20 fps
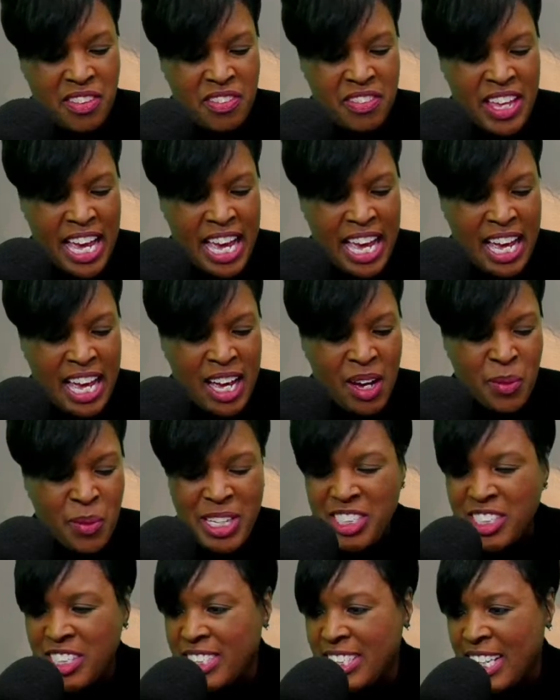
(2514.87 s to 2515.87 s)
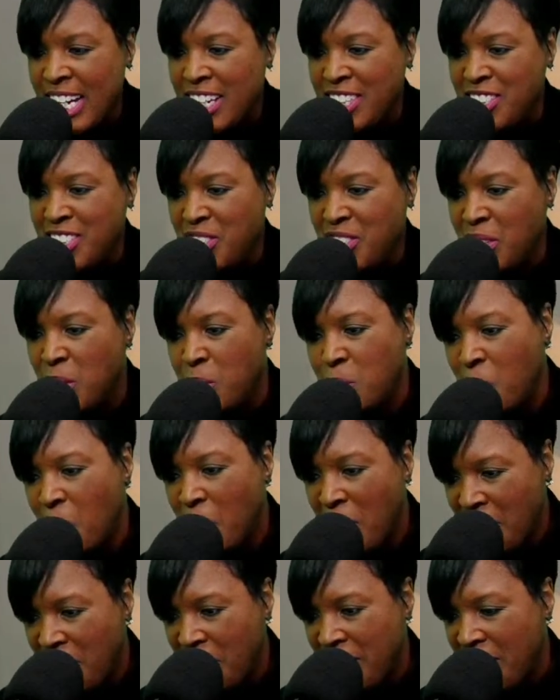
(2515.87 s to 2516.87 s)
that we just had your boy
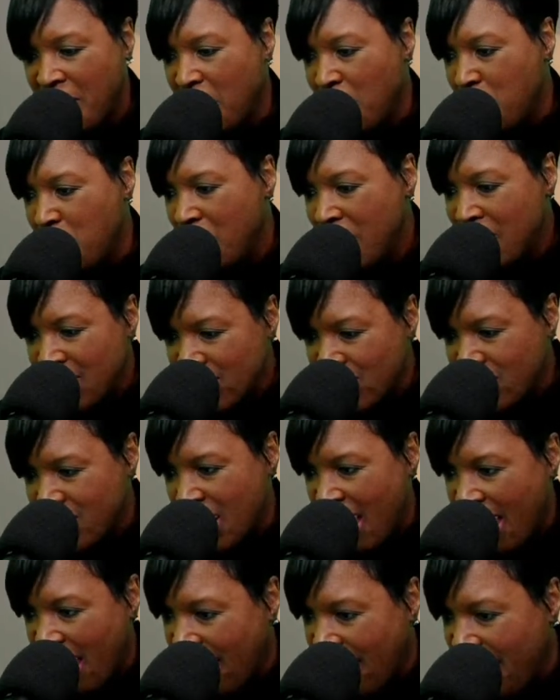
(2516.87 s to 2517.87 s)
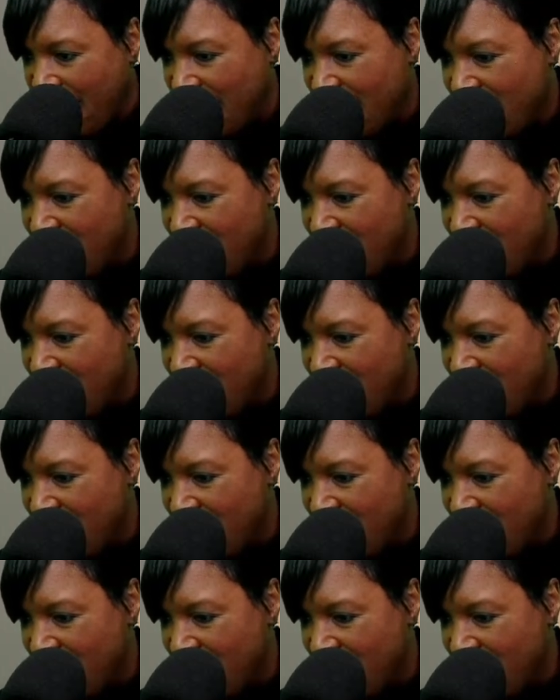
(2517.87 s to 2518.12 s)
on here, Billy J?